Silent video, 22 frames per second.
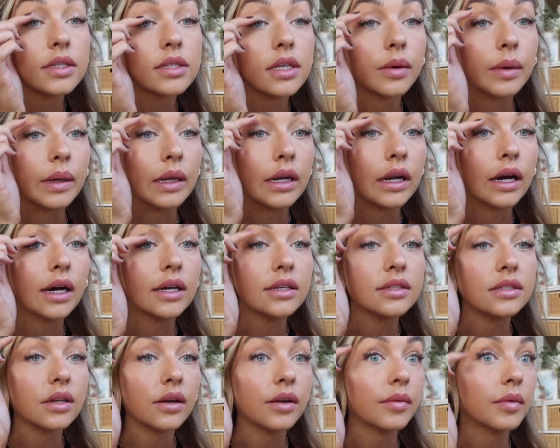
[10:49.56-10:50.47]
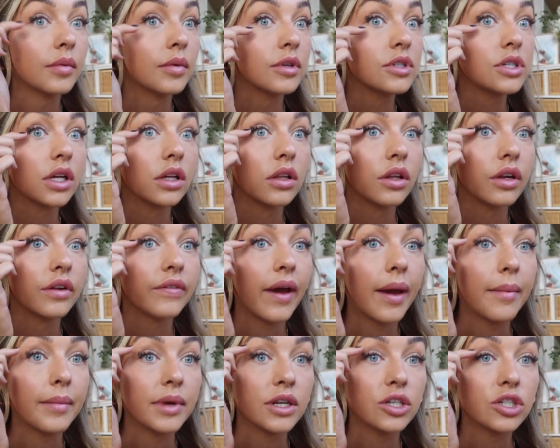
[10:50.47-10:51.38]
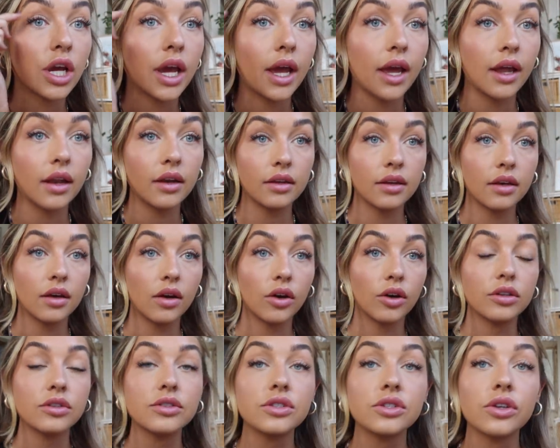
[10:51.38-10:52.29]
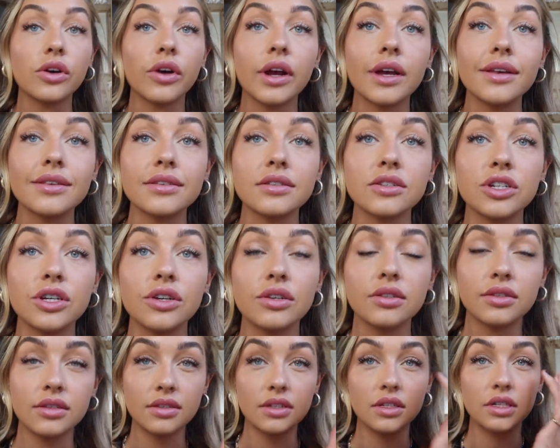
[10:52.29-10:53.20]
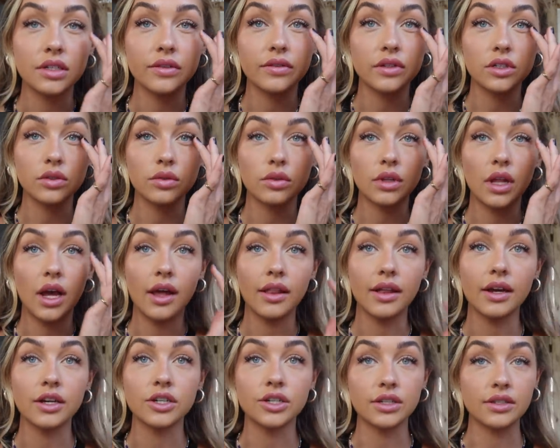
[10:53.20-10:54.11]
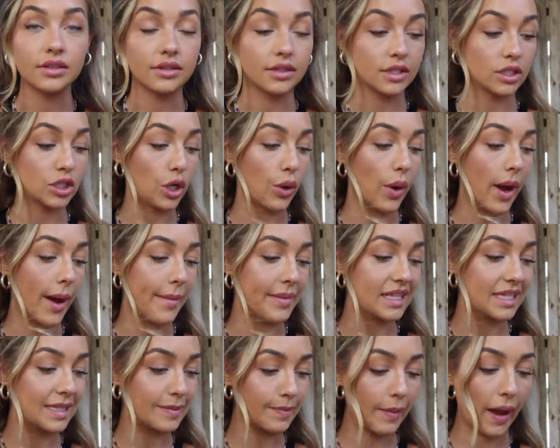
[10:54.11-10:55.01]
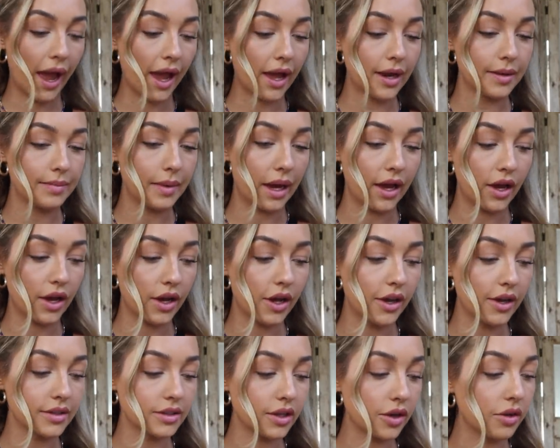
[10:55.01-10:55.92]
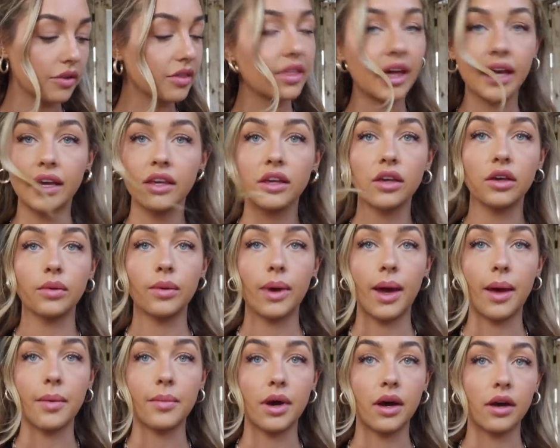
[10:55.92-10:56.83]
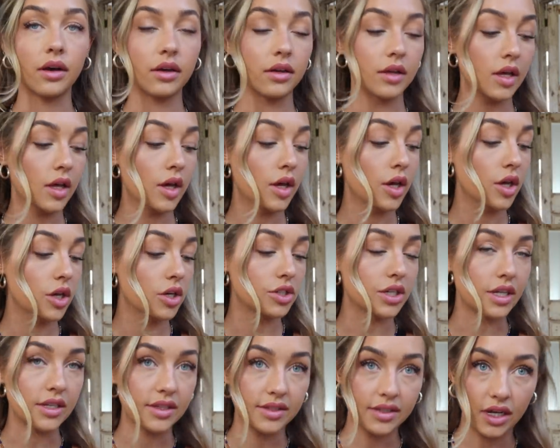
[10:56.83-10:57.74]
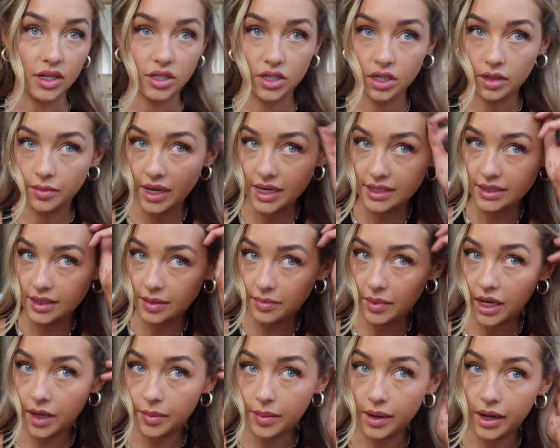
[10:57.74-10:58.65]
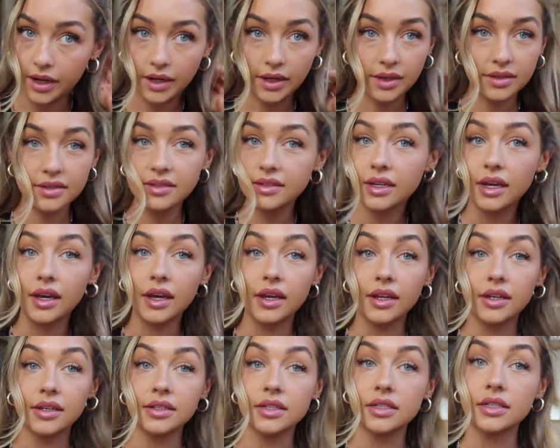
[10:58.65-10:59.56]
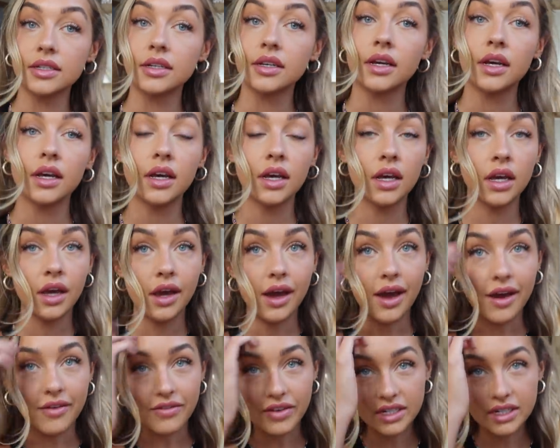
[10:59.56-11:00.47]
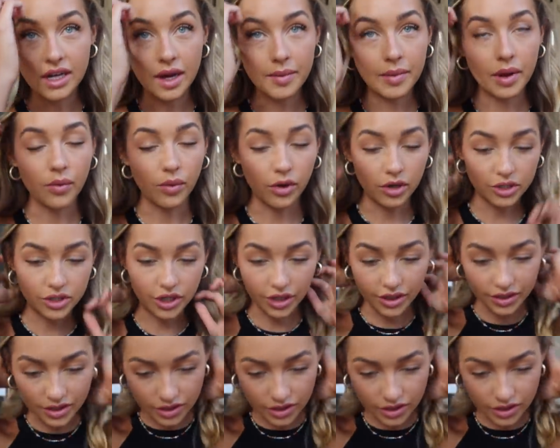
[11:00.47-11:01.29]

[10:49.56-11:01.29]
So in ISO, I've been watching a lot of Emma Chen on stories and she uses individual eyelashes and so I'm inspired by her. So thank you, Emma. She's such an amazing makeup artist and every time I watch her